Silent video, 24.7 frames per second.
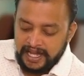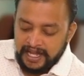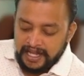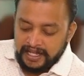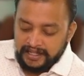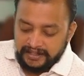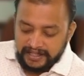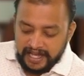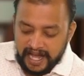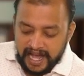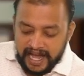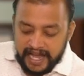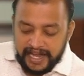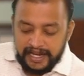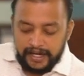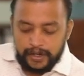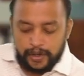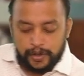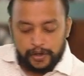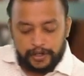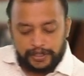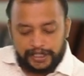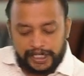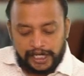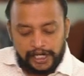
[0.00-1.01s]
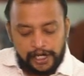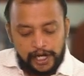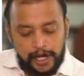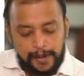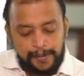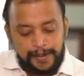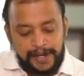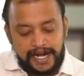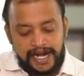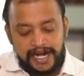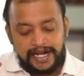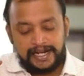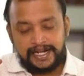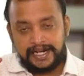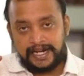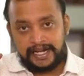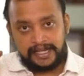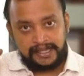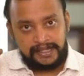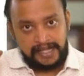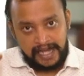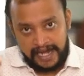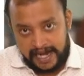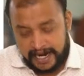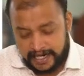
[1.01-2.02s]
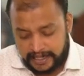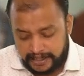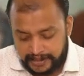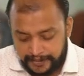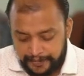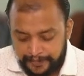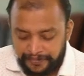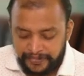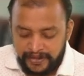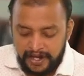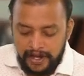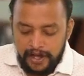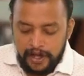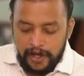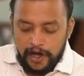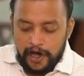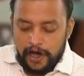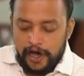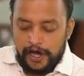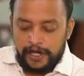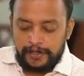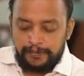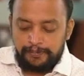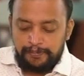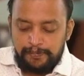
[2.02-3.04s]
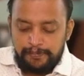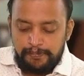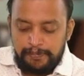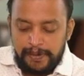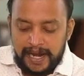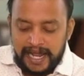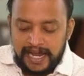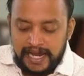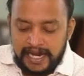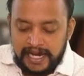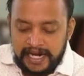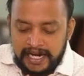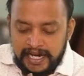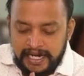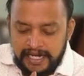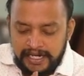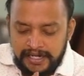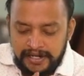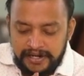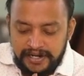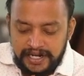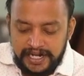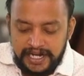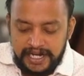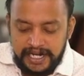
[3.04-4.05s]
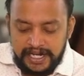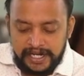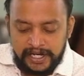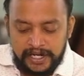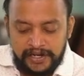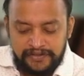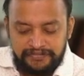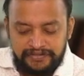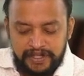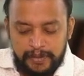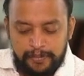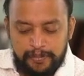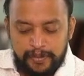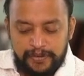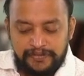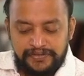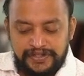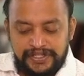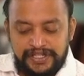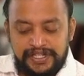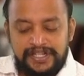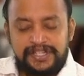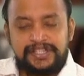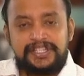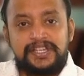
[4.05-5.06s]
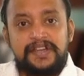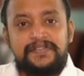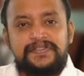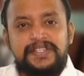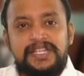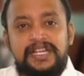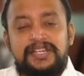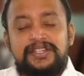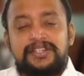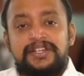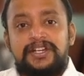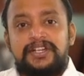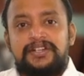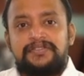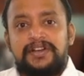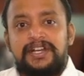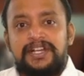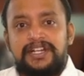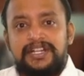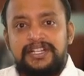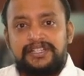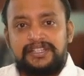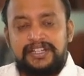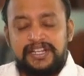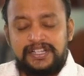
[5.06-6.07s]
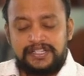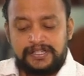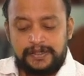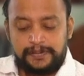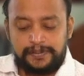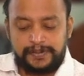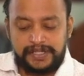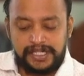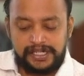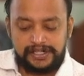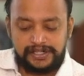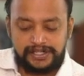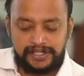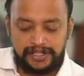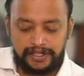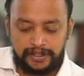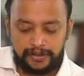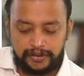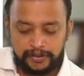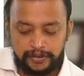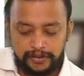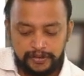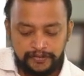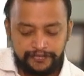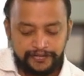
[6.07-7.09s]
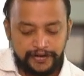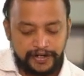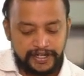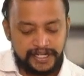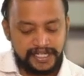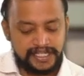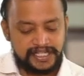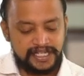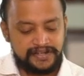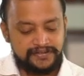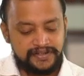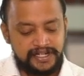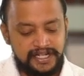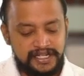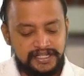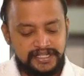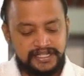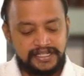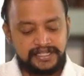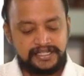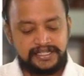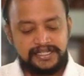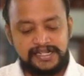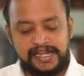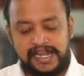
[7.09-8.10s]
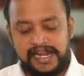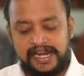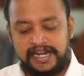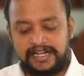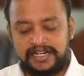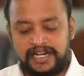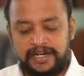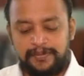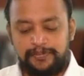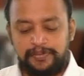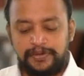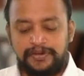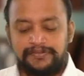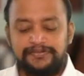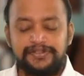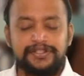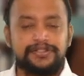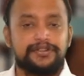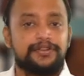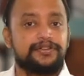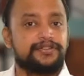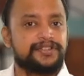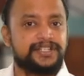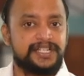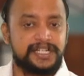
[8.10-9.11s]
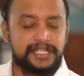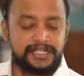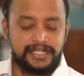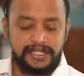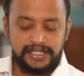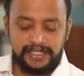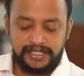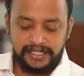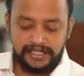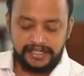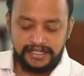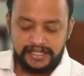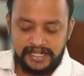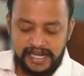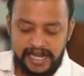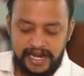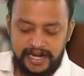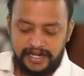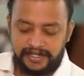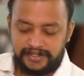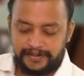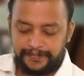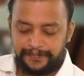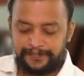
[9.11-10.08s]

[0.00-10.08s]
The High Court elaborated that on plain reading of the provisions of section 23 subsection 2 47 68 and proviso to section 68